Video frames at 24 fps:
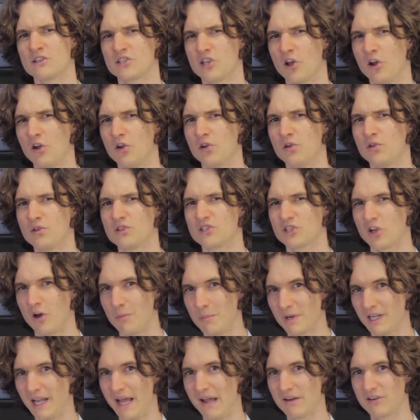So Scott
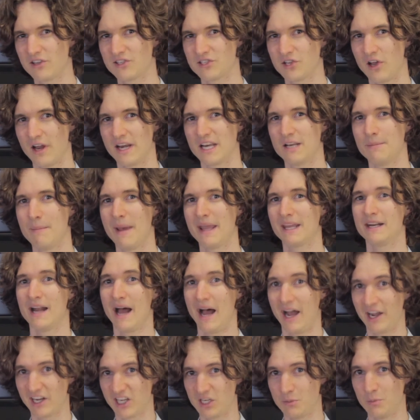McCloud decided to make an
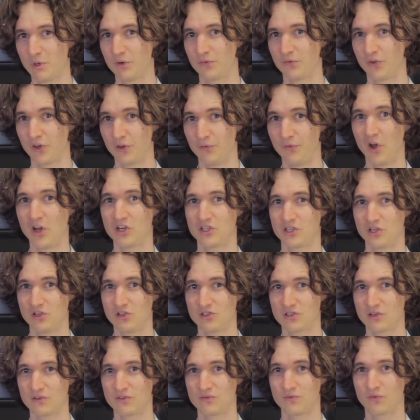argument for the
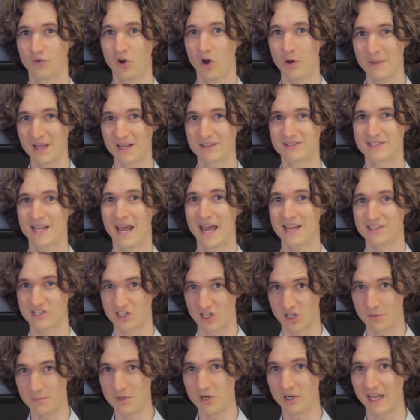virtues of comics as a
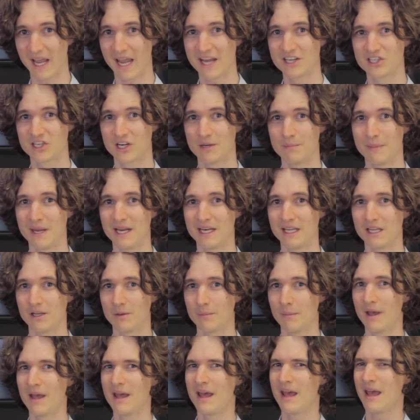communication
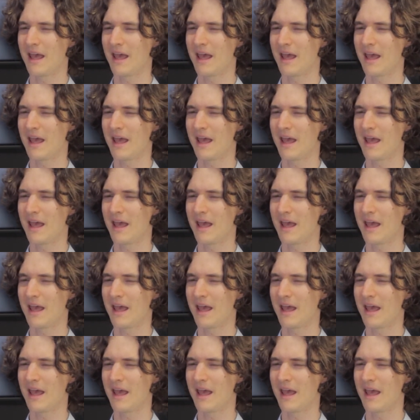medium